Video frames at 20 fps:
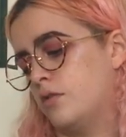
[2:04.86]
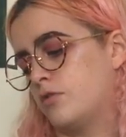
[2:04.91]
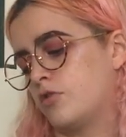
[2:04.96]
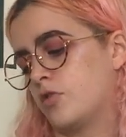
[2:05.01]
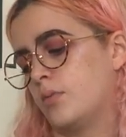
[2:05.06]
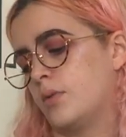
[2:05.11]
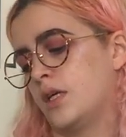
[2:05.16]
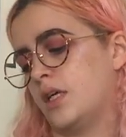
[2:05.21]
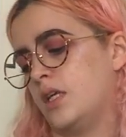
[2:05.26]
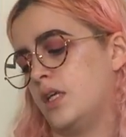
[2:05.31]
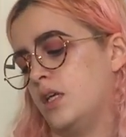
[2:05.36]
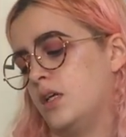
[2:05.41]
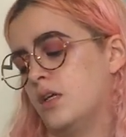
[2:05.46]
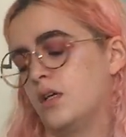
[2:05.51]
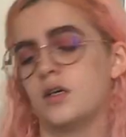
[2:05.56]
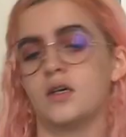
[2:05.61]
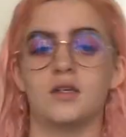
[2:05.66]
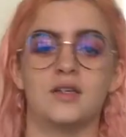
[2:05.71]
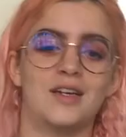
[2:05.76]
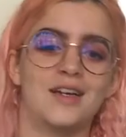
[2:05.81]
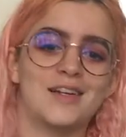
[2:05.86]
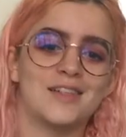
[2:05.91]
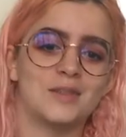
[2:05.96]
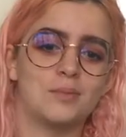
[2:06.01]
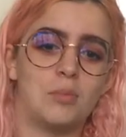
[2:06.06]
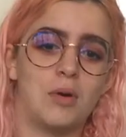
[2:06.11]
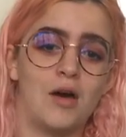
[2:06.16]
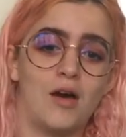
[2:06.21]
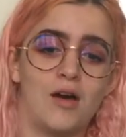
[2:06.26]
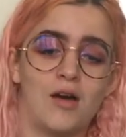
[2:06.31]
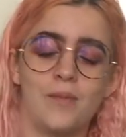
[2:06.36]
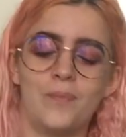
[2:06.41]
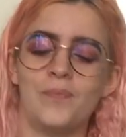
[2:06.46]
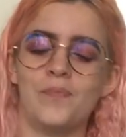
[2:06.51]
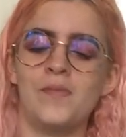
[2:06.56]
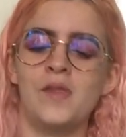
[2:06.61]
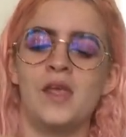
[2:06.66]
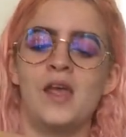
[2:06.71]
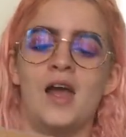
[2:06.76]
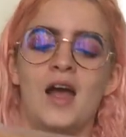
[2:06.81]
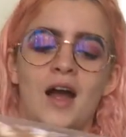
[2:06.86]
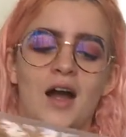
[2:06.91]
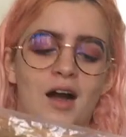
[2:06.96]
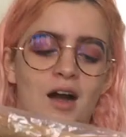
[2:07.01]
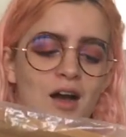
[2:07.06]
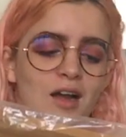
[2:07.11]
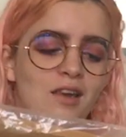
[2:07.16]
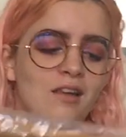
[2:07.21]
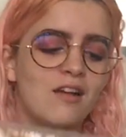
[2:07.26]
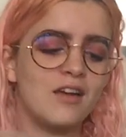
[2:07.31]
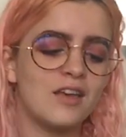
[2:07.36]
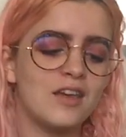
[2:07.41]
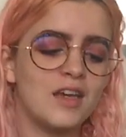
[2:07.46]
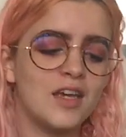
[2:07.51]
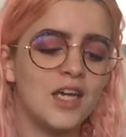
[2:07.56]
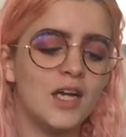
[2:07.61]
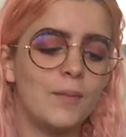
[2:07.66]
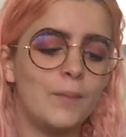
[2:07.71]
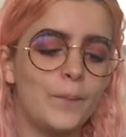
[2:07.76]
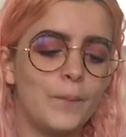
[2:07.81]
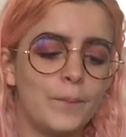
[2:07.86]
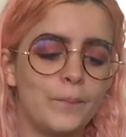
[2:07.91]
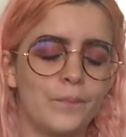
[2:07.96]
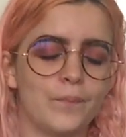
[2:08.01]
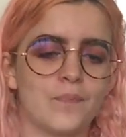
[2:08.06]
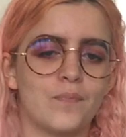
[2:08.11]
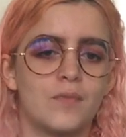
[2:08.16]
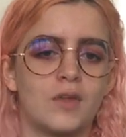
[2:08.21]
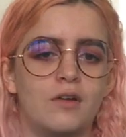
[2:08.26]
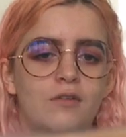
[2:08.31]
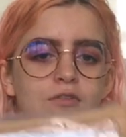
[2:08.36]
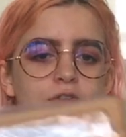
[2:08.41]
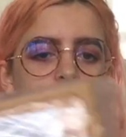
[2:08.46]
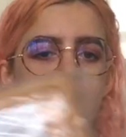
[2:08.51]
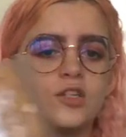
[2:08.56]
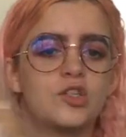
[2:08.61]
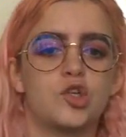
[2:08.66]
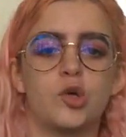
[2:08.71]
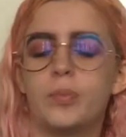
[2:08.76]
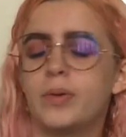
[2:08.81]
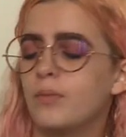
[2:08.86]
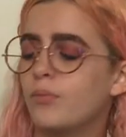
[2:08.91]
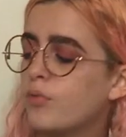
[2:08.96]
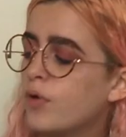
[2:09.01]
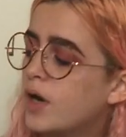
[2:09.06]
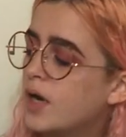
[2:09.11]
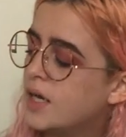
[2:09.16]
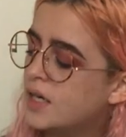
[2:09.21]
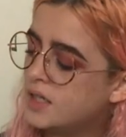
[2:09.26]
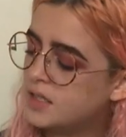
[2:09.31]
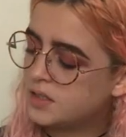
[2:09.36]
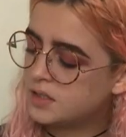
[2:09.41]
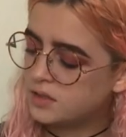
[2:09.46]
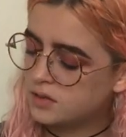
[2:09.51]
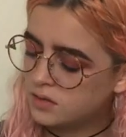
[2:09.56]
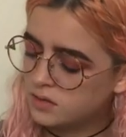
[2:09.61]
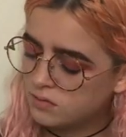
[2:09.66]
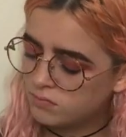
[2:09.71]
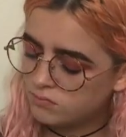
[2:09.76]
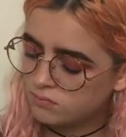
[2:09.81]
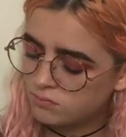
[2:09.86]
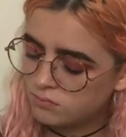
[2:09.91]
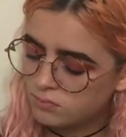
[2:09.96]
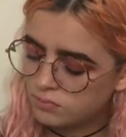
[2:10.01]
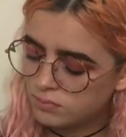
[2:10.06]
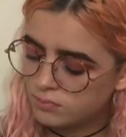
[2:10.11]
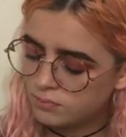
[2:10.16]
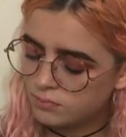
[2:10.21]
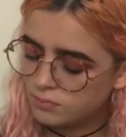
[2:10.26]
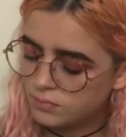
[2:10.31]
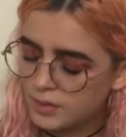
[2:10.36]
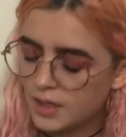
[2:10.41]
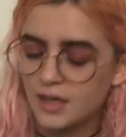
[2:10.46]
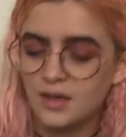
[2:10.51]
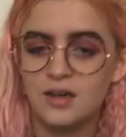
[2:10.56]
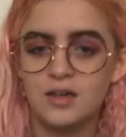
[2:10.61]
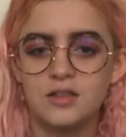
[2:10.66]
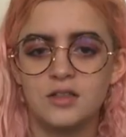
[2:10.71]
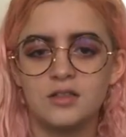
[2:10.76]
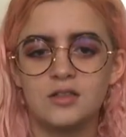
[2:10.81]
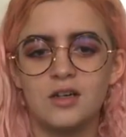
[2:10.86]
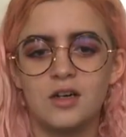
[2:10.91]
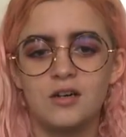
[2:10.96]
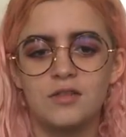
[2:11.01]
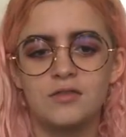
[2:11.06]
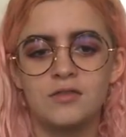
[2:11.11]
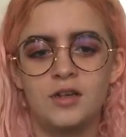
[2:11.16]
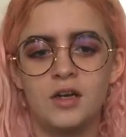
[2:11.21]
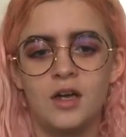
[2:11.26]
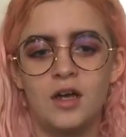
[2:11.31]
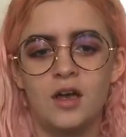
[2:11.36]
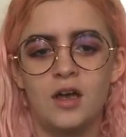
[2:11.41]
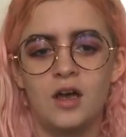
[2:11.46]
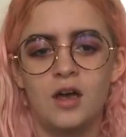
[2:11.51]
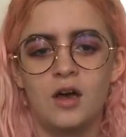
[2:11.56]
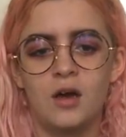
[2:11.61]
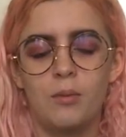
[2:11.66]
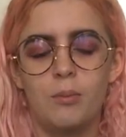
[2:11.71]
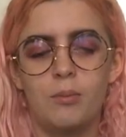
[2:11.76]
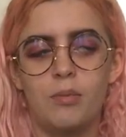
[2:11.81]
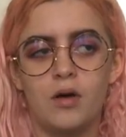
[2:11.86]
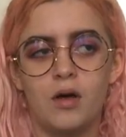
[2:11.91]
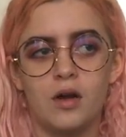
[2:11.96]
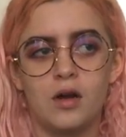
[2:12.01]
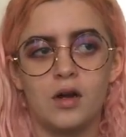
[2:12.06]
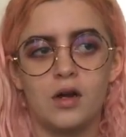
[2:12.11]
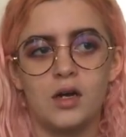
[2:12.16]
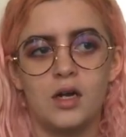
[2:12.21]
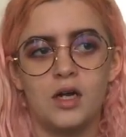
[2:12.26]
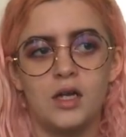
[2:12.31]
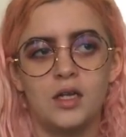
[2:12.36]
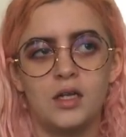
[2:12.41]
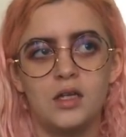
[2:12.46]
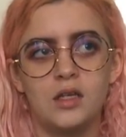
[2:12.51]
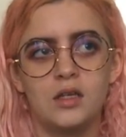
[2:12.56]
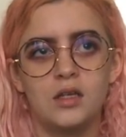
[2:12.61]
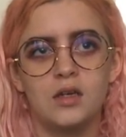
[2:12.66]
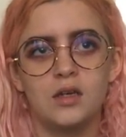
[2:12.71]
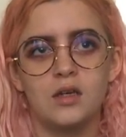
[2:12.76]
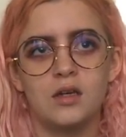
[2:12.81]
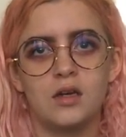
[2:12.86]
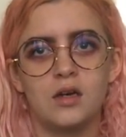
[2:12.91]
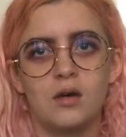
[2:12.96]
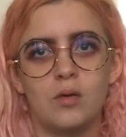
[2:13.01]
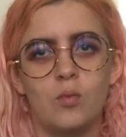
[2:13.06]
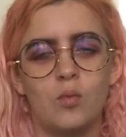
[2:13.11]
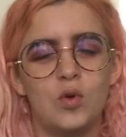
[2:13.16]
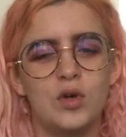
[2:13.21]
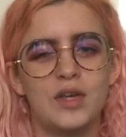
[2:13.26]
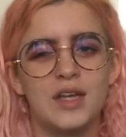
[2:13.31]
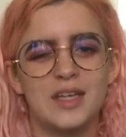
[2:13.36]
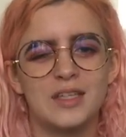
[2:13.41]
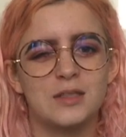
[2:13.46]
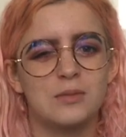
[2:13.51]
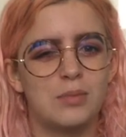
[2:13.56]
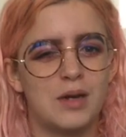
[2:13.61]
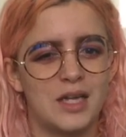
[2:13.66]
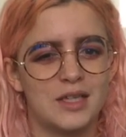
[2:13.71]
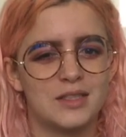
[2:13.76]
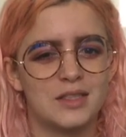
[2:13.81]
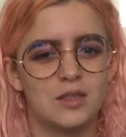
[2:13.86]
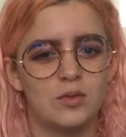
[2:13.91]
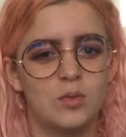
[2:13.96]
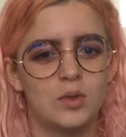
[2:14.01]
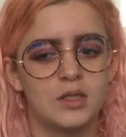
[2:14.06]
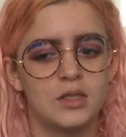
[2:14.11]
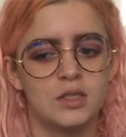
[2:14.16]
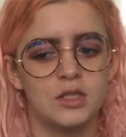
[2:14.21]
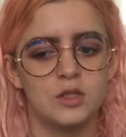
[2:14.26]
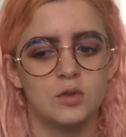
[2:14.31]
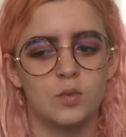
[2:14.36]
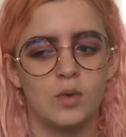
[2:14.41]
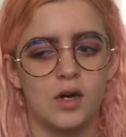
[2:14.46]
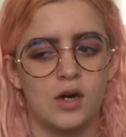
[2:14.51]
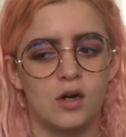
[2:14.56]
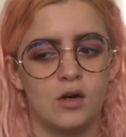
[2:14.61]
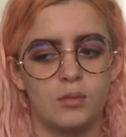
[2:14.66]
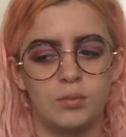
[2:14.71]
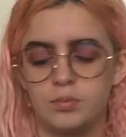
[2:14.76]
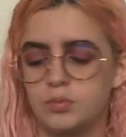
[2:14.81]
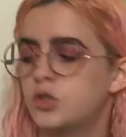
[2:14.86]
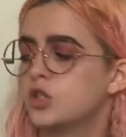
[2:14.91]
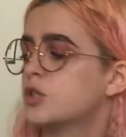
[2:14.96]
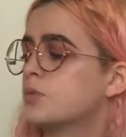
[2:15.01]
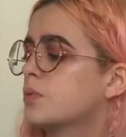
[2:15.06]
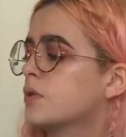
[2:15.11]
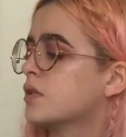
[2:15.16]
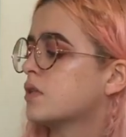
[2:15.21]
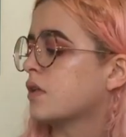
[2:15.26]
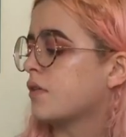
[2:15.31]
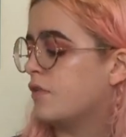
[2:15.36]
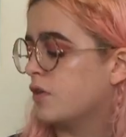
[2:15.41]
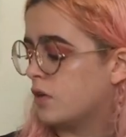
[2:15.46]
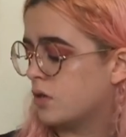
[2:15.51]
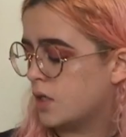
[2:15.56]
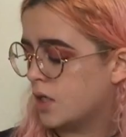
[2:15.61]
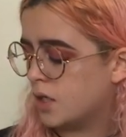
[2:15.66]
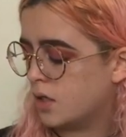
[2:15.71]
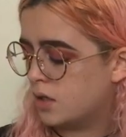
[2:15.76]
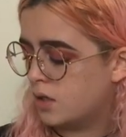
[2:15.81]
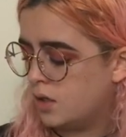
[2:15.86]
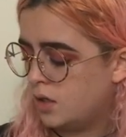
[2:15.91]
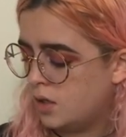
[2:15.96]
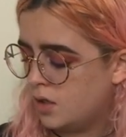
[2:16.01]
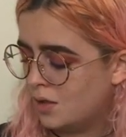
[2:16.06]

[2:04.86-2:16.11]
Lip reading: from IKEA, as per. I like it for like chopping bread and that kind of stuff, but I want to get some plastic ones as well, just because I feel like